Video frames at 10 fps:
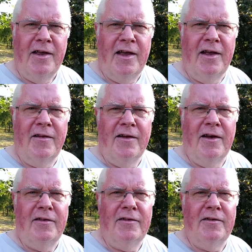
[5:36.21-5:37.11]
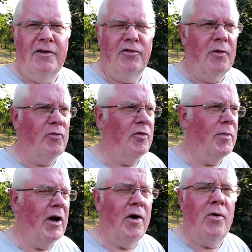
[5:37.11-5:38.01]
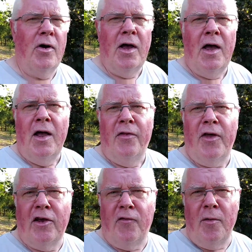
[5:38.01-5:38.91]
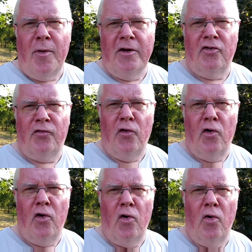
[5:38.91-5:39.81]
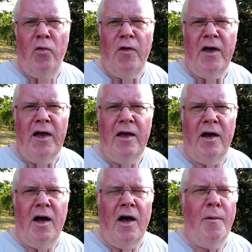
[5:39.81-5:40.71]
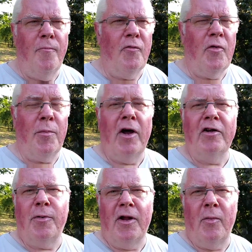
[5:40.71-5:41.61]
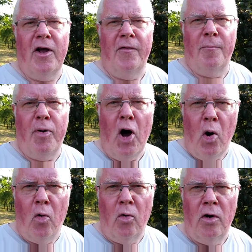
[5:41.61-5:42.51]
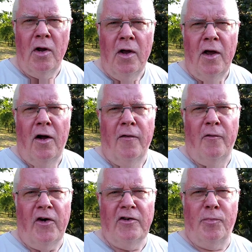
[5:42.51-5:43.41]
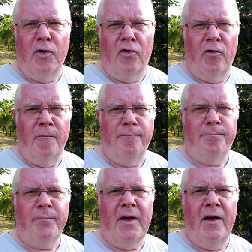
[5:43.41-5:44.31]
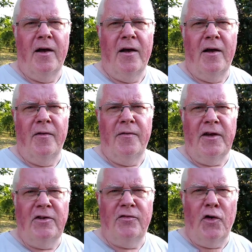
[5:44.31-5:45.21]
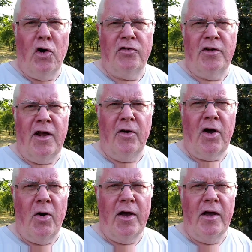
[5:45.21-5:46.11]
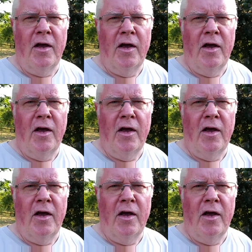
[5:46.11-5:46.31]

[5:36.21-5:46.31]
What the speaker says: in the description below. Thank you very much for all the replies, by the way, on the poll on the Facebook group. These vlogs are now going